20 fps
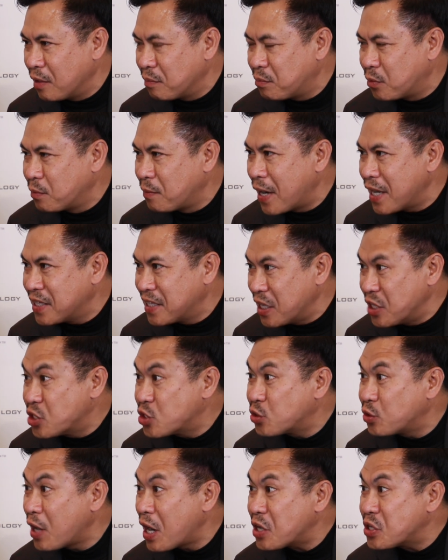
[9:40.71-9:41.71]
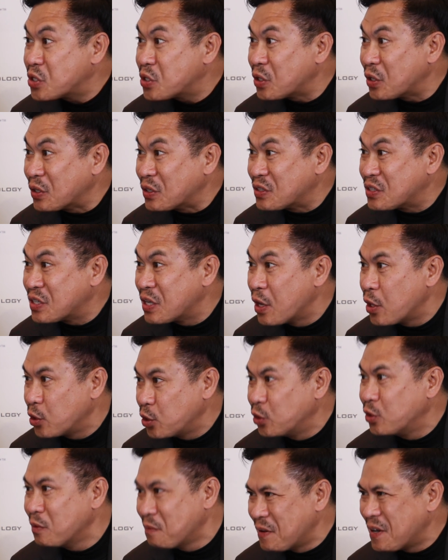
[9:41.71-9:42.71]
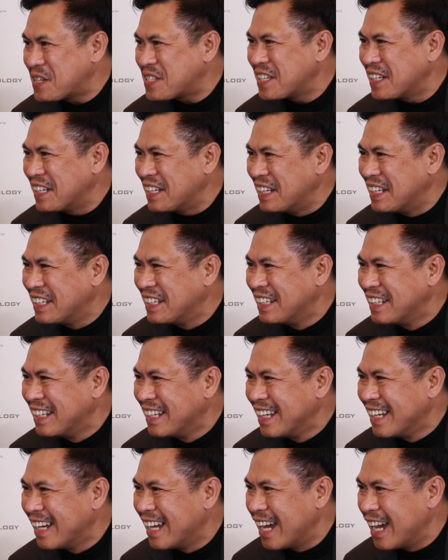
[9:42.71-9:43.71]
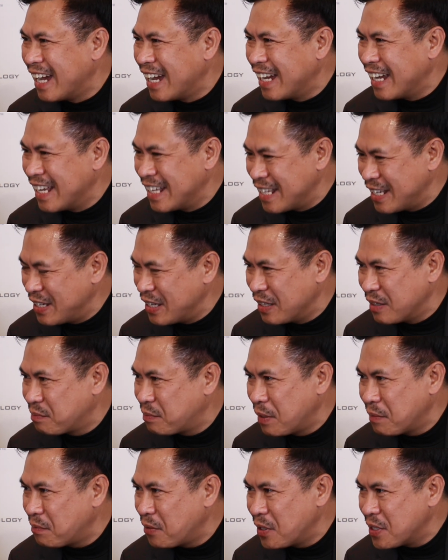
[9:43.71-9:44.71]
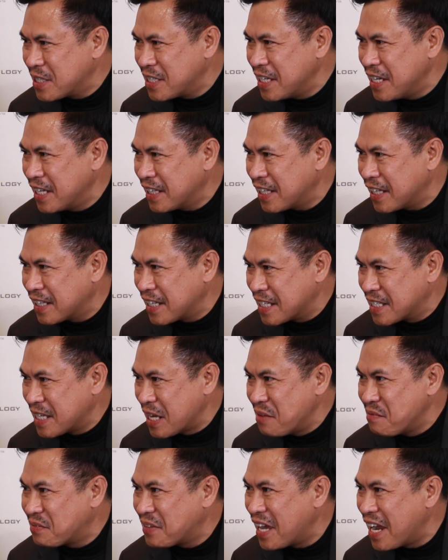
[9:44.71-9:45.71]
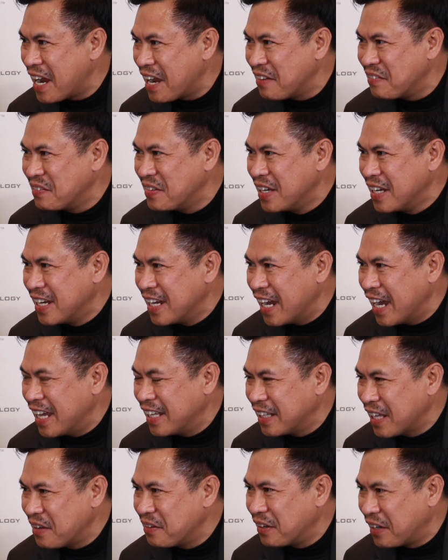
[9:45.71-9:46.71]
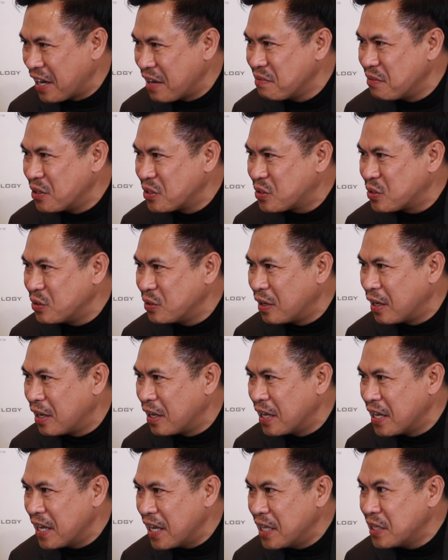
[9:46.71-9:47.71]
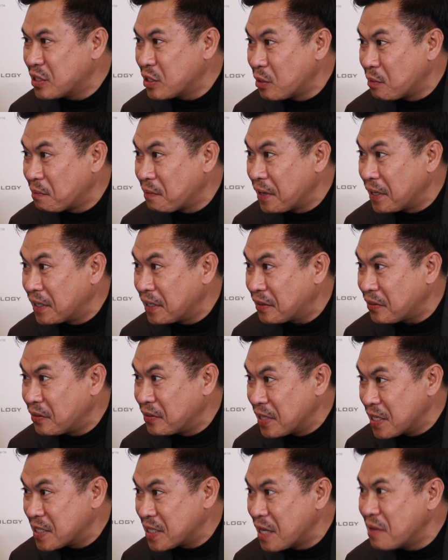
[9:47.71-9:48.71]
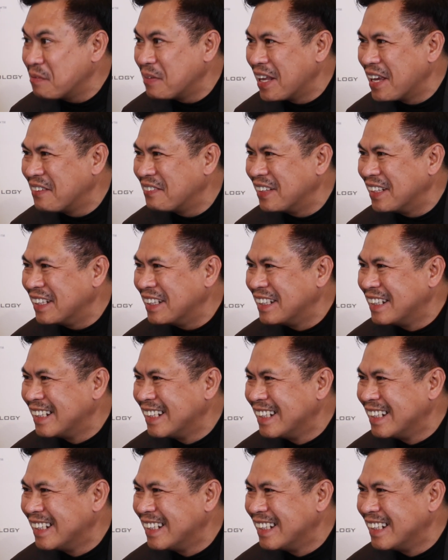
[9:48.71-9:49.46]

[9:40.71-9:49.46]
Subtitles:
provide the instructions universally. And people see it at the same time, and they were able to interpret it on the same level.